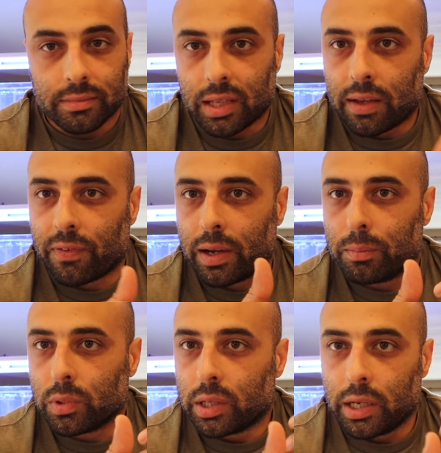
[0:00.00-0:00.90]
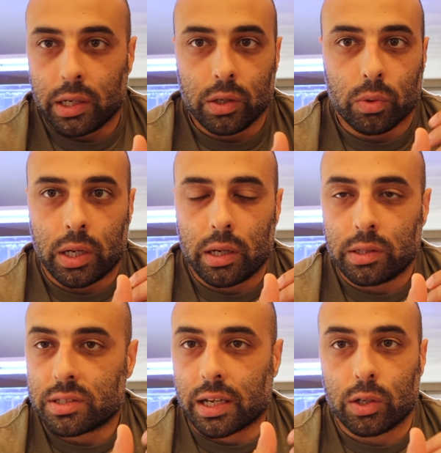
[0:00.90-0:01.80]
if I'm
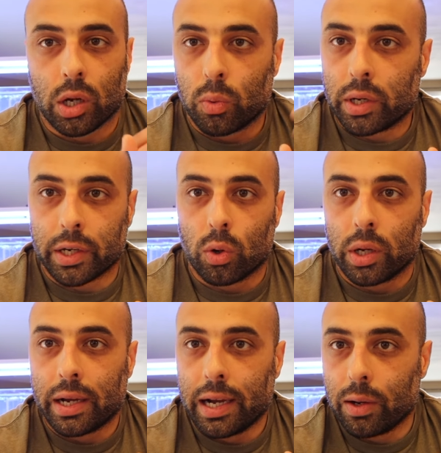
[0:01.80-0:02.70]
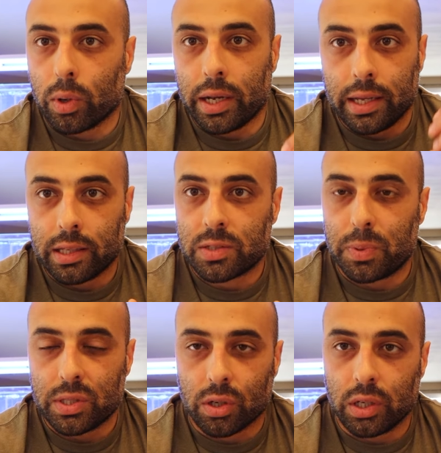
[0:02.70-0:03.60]
decided I want to go on a highway and the
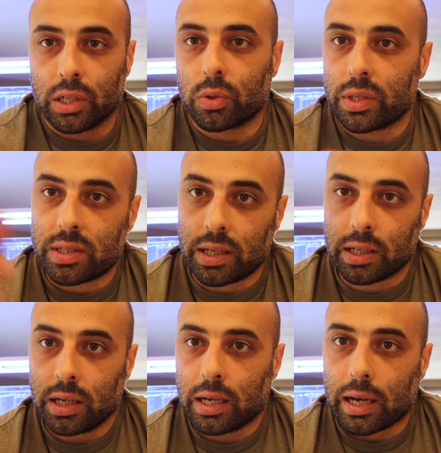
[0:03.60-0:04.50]
speeds are increasing,